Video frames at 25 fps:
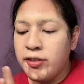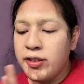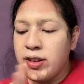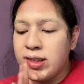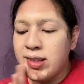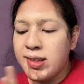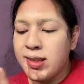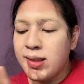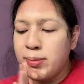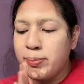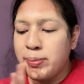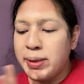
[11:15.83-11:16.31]

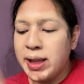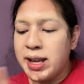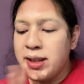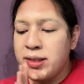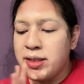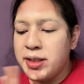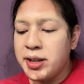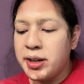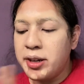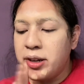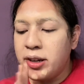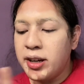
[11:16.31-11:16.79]

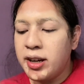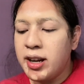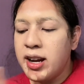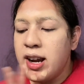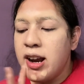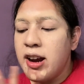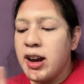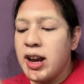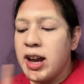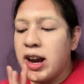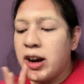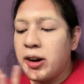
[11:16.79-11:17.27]
splendor,
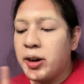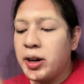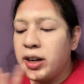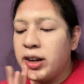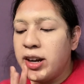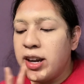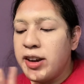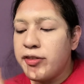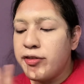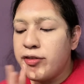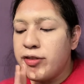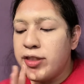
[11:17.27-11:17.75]
or
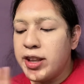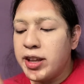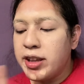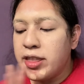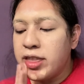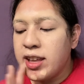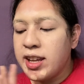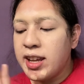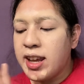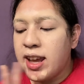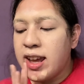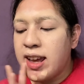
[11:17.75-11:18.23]
if
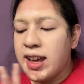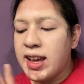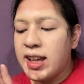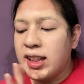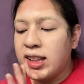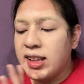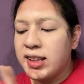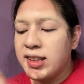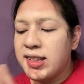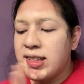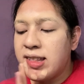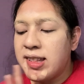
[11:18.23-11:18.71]
nothing
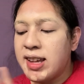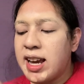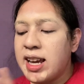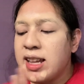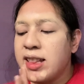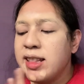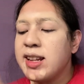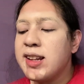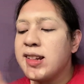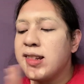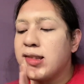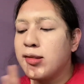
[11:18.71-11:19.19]
else,
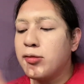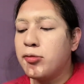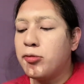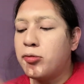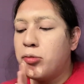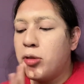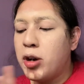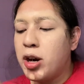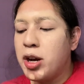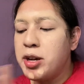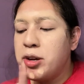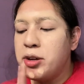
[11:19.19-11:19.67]
at least
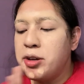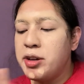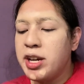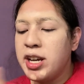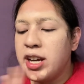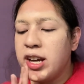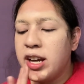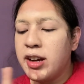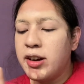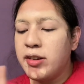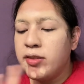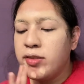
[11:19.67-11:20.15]
one
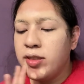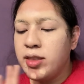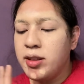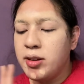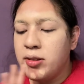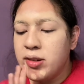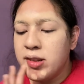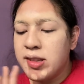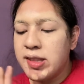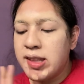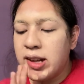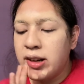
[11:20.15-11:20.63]
ray of
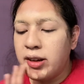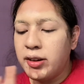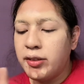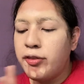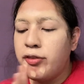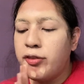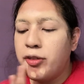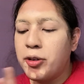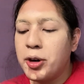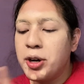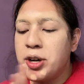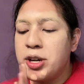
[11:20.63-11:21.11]
those that are
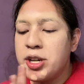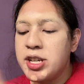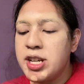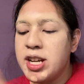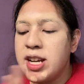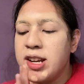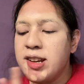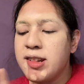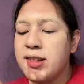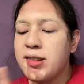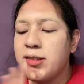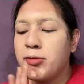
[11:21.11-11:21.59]
forged
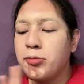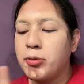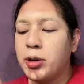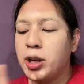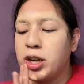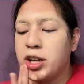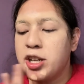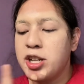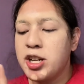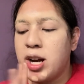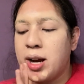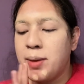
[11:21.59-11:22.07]
in its
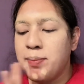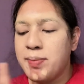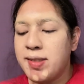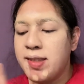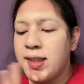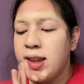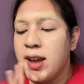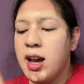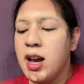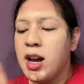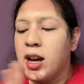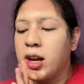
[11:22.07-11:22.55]
workshops.
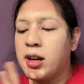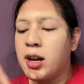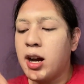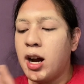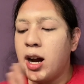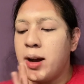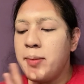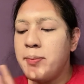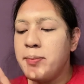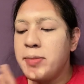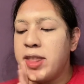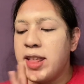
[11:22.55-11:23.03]

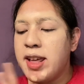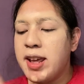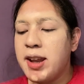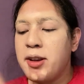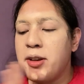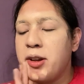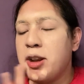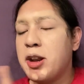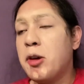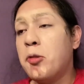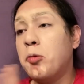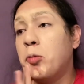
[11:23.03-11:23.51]
Come
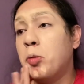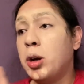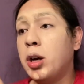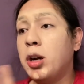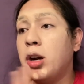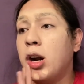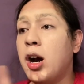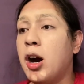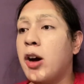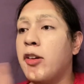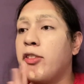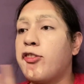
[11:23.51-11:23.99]
then,
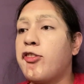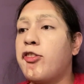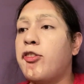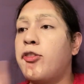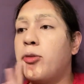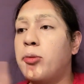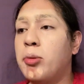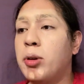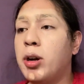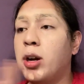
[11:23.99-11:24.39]
we're off.